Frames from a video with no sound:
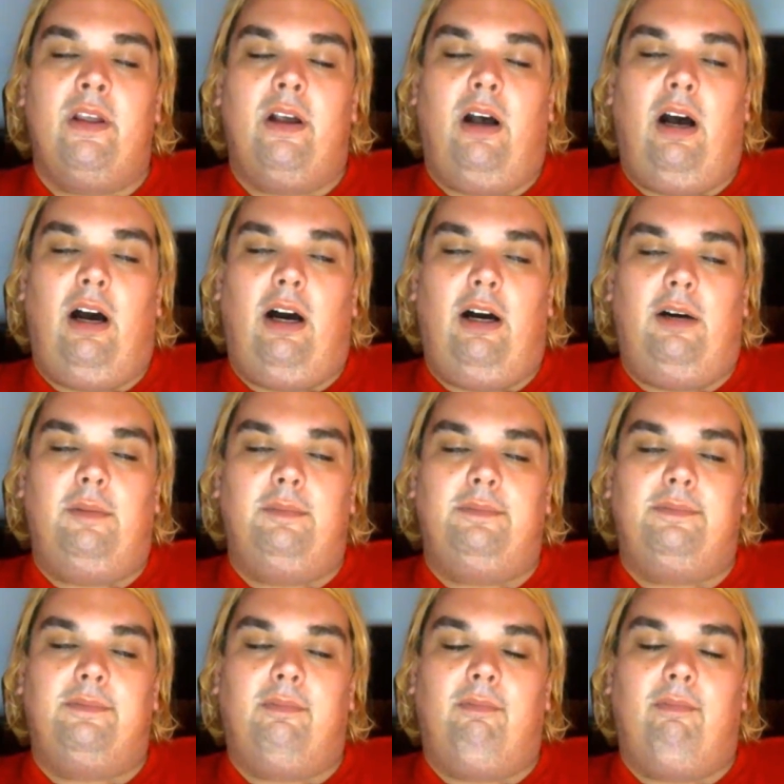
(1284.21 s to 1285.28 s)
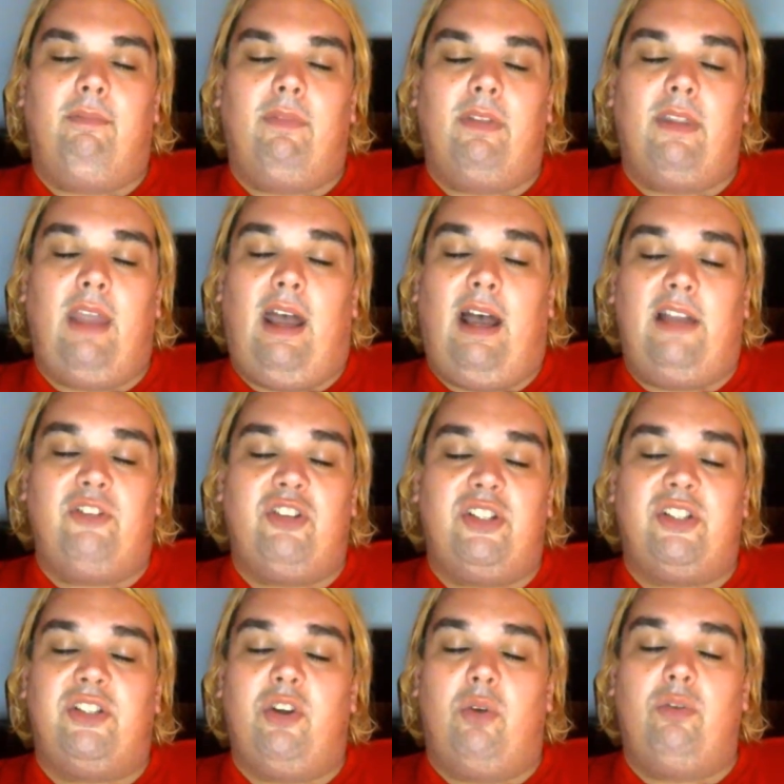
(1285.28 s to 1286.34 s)
Um, I just
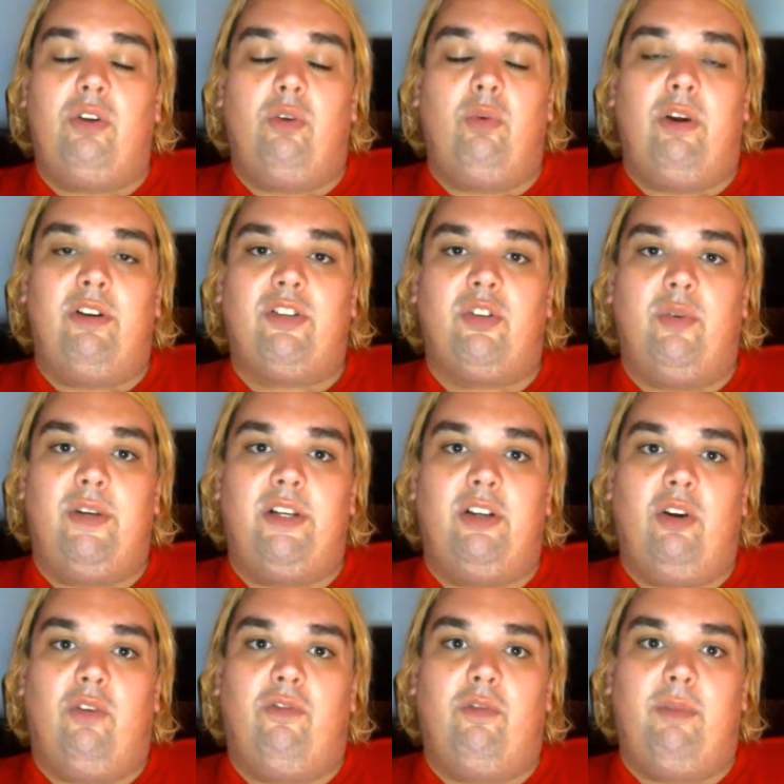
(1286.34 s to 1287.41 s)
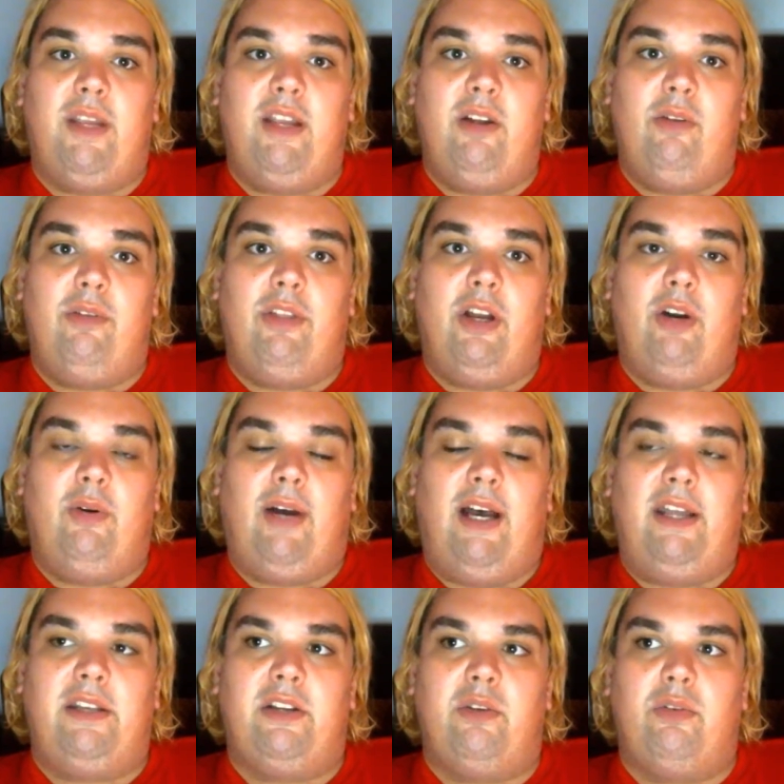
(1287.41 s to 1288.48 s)
don't know where it's going to go from here, though. I
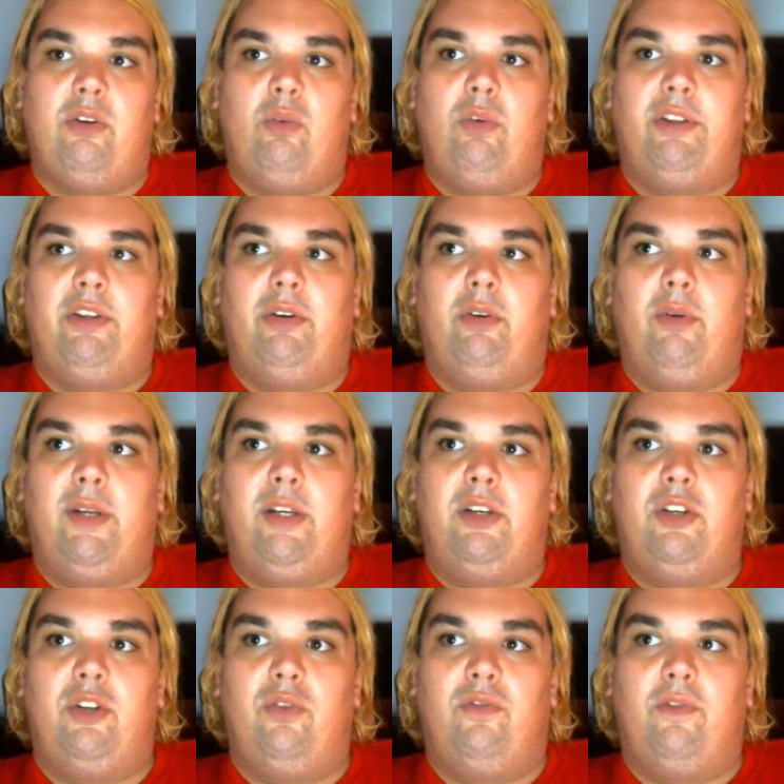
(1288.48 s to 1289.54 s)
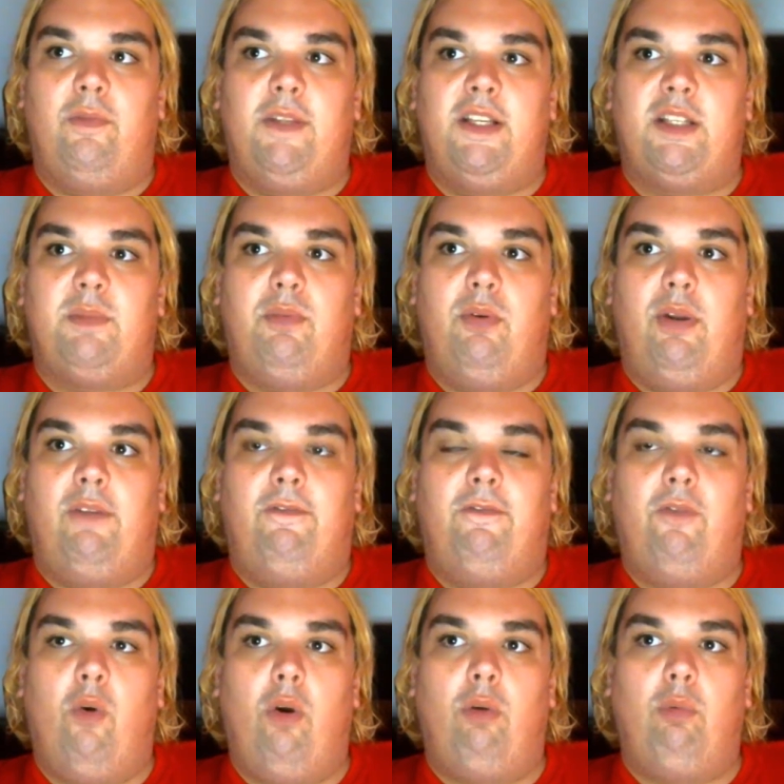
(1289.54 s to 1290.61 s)
don't know what they're going to do from this point
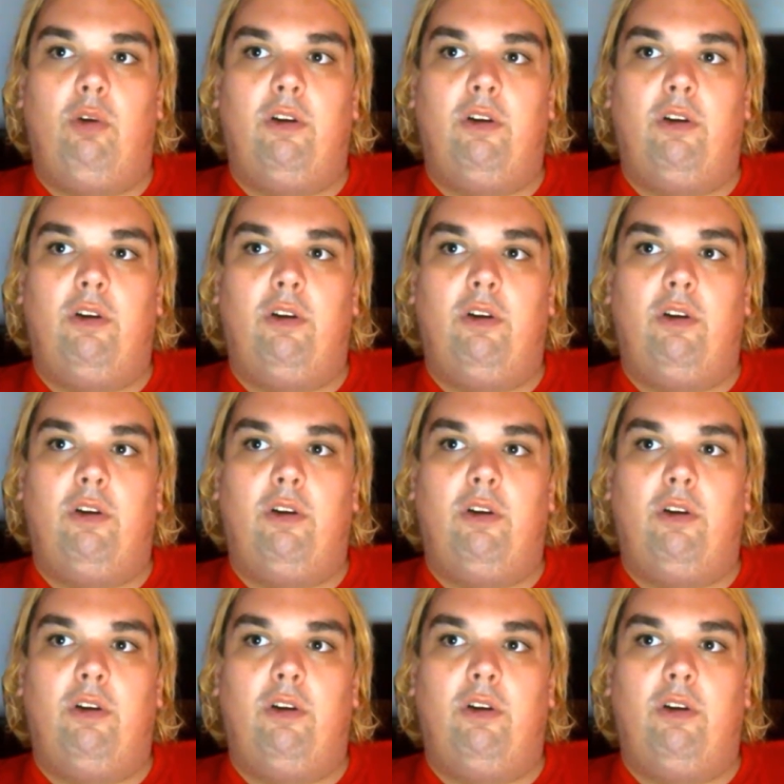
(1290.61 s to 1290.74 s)
forward.